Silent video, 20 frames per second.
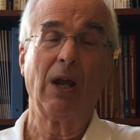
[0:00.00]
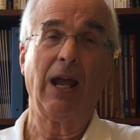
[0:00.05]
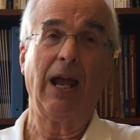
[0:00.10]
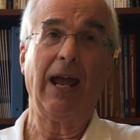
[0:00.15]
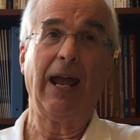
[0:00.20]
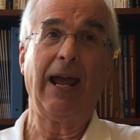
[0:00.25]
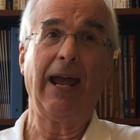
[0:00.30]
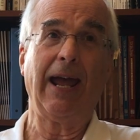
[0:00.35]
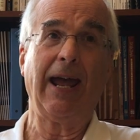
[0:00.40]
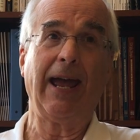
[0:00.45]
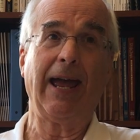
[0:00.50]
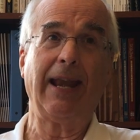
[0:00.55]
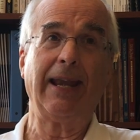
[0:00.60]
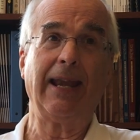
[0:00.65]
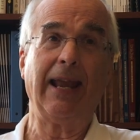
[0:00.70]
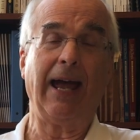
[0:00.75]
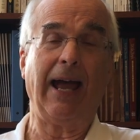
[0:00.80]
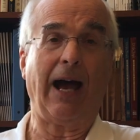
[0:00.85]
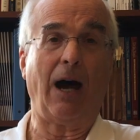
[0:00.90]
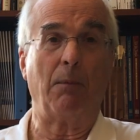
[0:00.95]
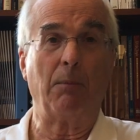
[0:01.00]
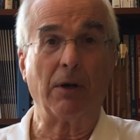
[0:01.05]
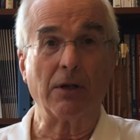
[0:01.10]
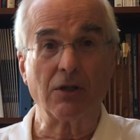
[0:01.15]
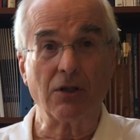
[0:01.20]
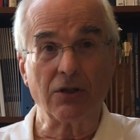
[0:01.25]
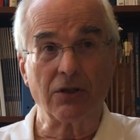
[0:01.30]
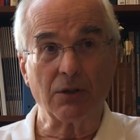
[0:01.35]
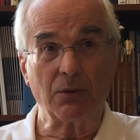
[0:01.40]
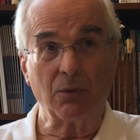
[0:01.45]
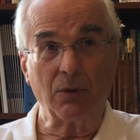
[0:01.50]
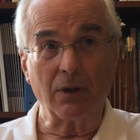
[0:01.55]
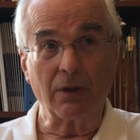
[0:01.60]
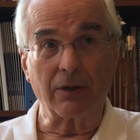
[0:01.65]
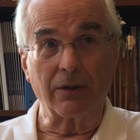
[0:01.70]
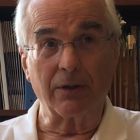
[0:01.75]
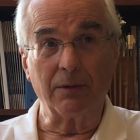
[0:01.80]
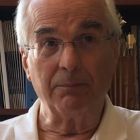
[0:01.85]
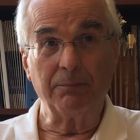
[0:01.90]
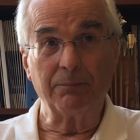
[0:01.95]
And how much is it
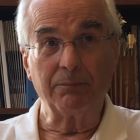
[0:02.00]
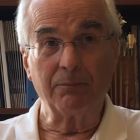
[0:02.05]
worth?